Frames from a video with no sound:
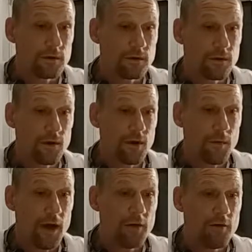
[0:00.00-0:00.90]
I don't know
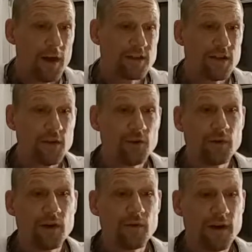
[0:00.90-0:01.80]
about the rest of you,
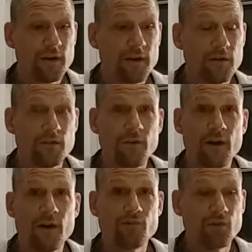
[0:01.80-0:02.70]
but I've had a
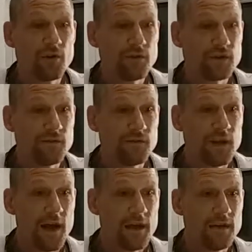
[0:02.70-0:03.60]
very productive
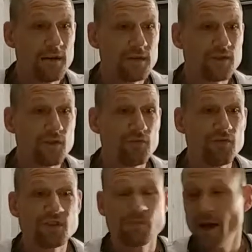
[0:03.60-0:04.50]
day in some
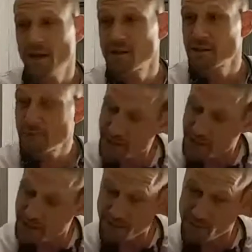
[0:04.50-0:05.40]
respects.
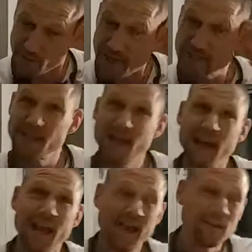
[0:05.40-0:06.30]
We'll get to
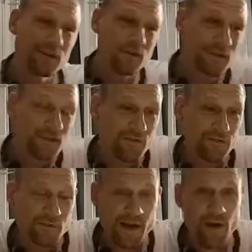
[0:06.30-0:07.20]
that later, but I've
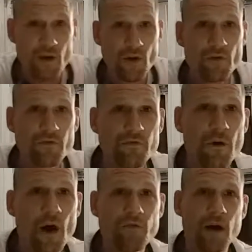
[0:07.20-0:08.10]
spent a good
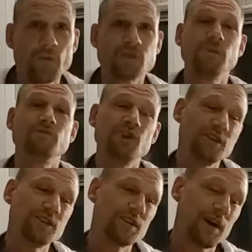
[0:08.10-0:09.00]
5 hours with
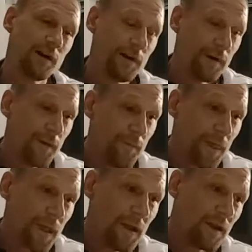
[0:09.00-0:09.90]
G-Star
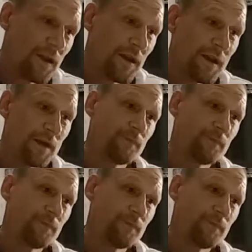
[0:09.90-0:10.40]
in the